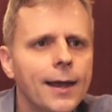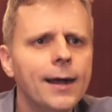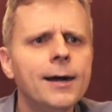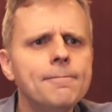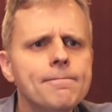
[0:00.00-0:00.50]

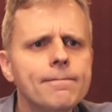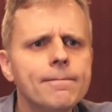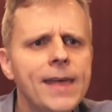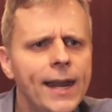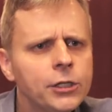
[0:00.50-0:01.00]

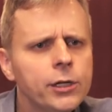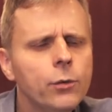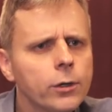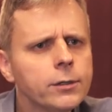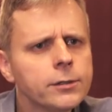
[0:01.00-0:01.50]
That actually
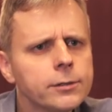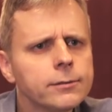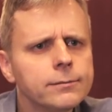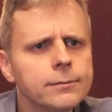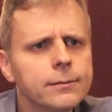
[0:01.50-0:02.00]
works.
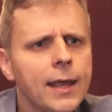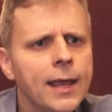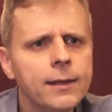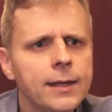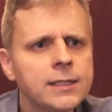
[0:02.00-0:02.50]

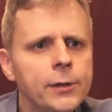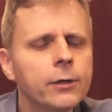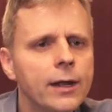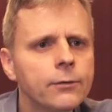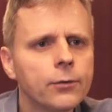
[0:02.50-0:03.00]
And it's been
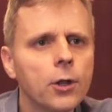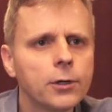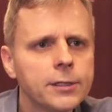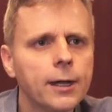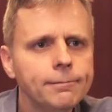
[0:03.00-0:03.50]
around for a long
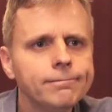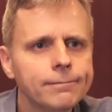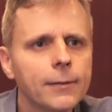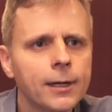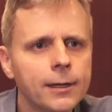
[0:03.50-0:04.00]
time.
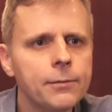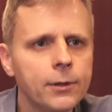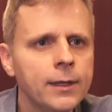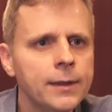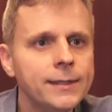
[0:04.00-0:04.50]

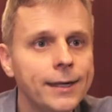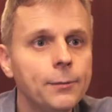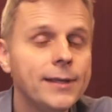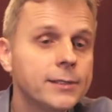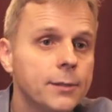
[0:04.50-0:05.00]
In the
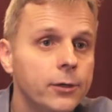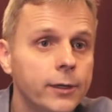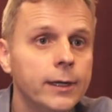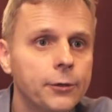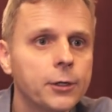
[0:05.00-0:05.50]
database
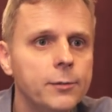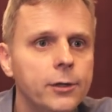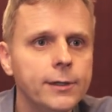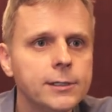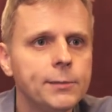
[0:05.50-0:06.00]
community and other
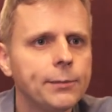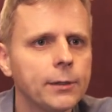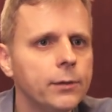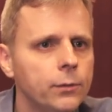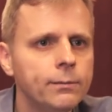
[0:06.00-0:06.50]
communities, people have
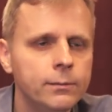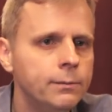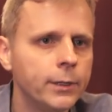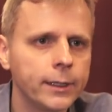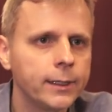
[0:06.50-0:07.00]
been
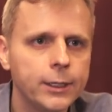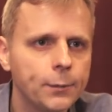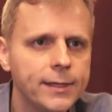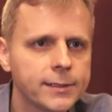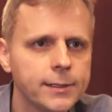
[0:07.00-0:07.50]
building
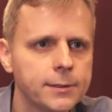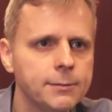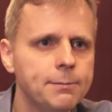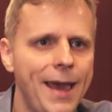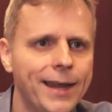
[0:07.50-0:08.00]
leader-based
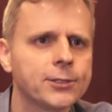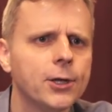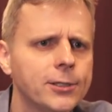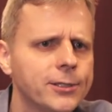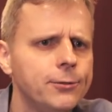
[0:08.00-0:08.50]
systems,
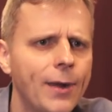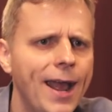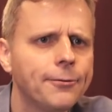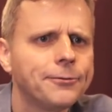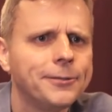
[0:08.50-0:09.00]
Paxos and
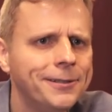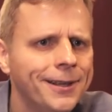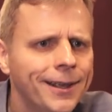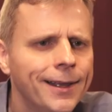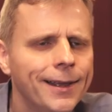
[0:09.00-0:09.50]
Raft and
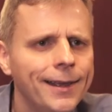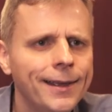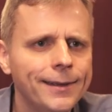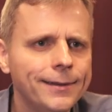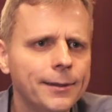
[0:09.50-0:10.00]

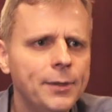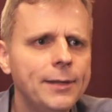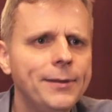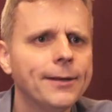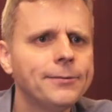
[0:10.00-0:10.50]

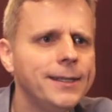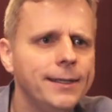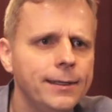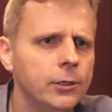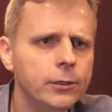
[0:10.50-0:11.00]

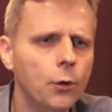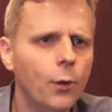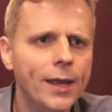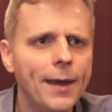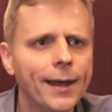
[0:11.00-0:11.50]
PBFT, go
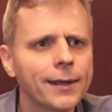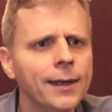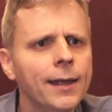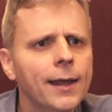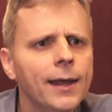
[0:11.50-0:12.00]
way back.
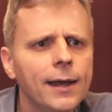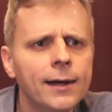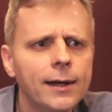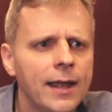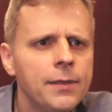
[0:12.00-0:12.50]

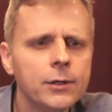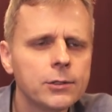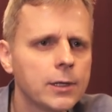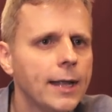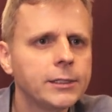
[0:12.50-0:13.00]
And
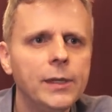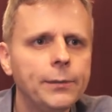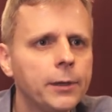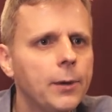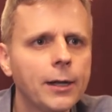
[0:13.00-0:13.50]
there's lots of
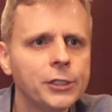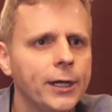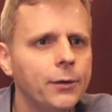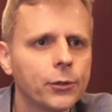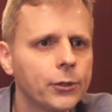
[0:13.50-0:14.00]
people in the
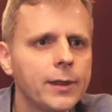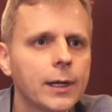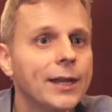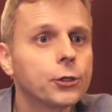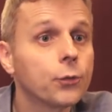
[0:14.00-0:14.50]
blockchain world, in the
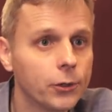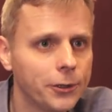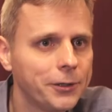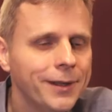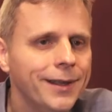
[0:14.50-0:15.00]
ledger world,